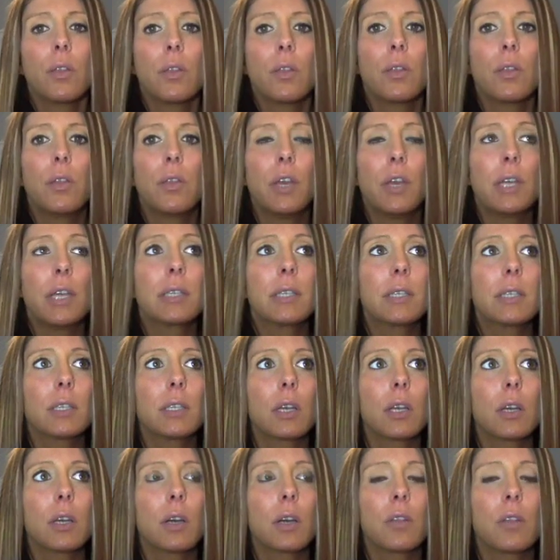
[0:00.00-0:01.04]
The
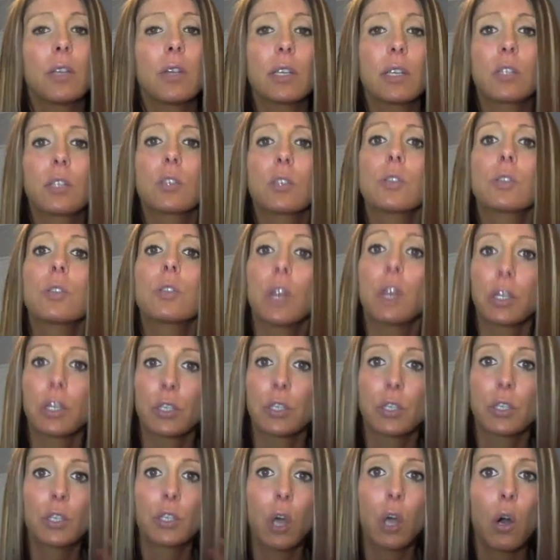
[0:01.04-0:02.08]

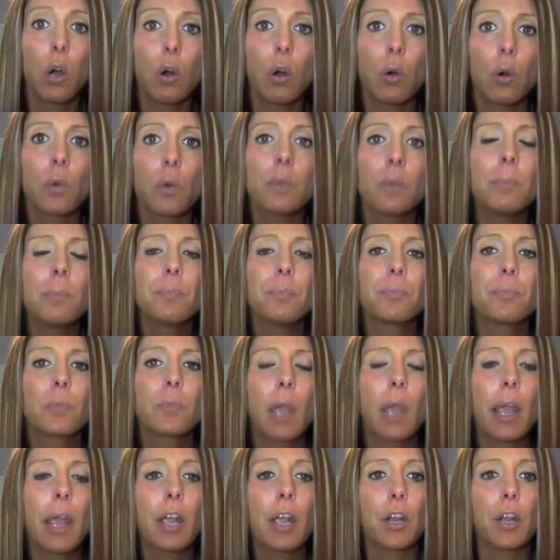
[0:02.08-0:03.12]
zone
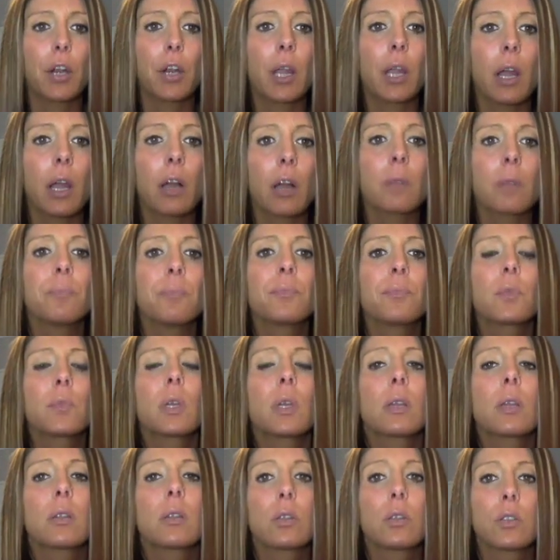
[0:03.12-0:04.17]
area,
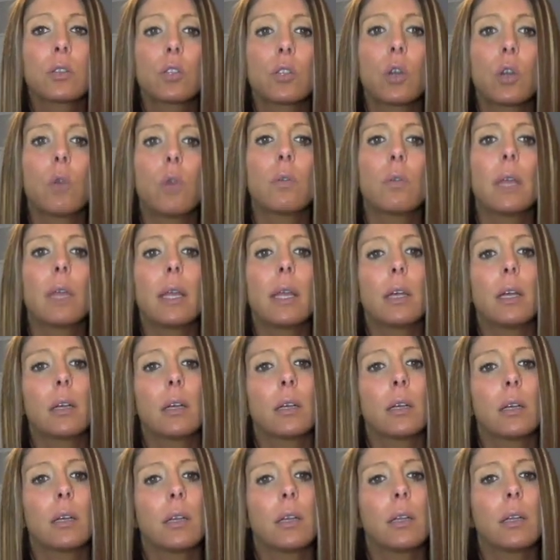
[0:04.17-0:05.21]
this
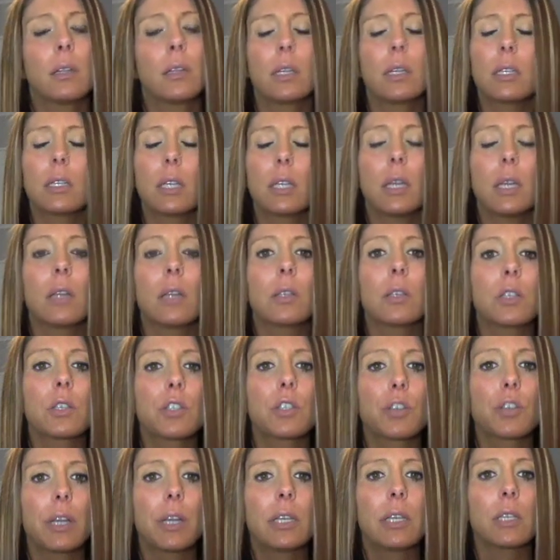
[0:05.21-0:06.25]

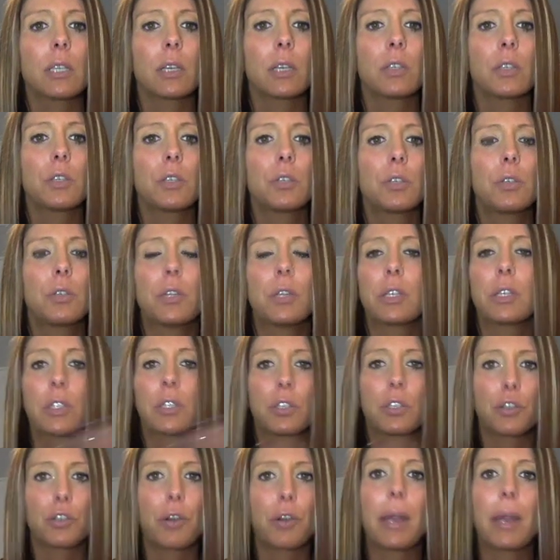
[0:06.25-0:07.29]
illustrates this
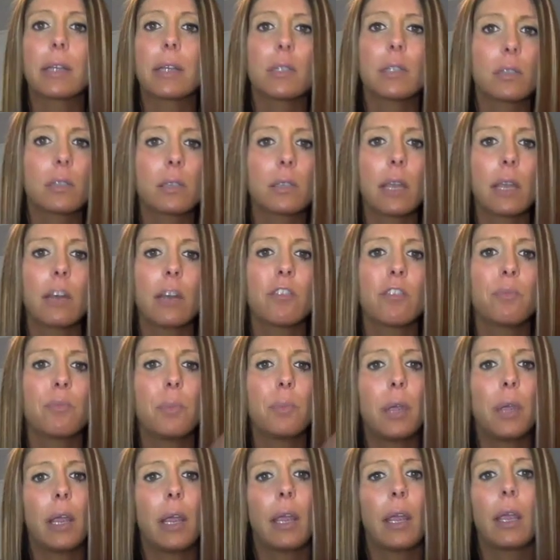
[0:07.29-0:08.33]
trance state of
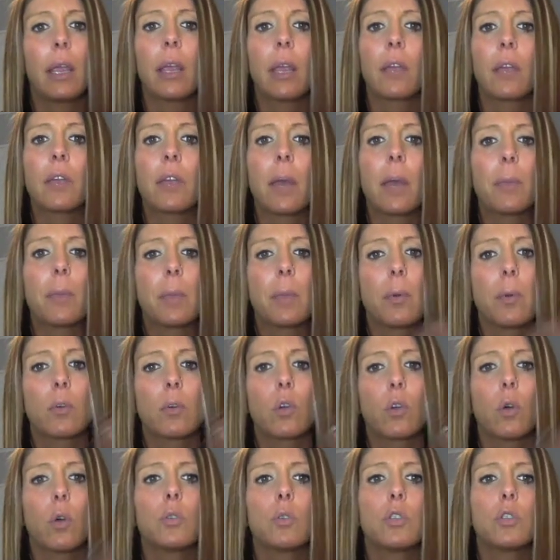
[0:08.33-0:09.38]
being that people
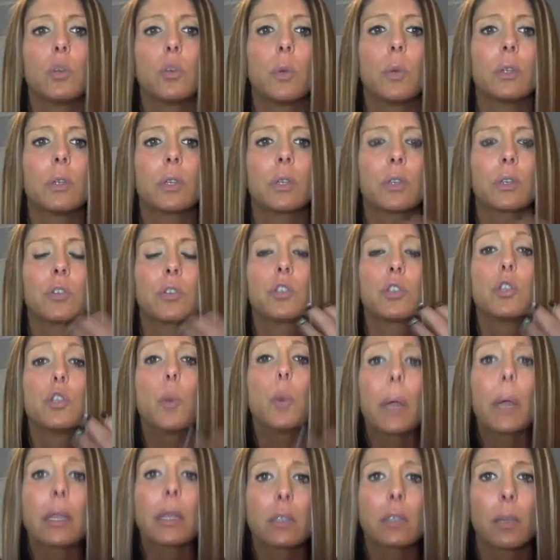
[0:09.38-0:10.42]
go to when they're
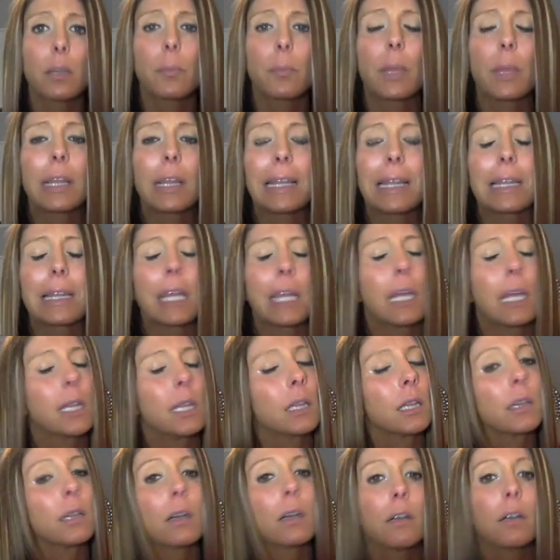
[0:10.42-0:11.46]
doing something that they
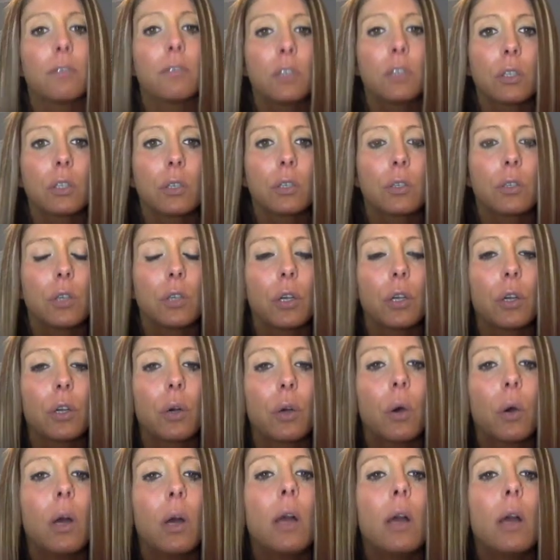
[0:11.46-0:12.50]
love to do,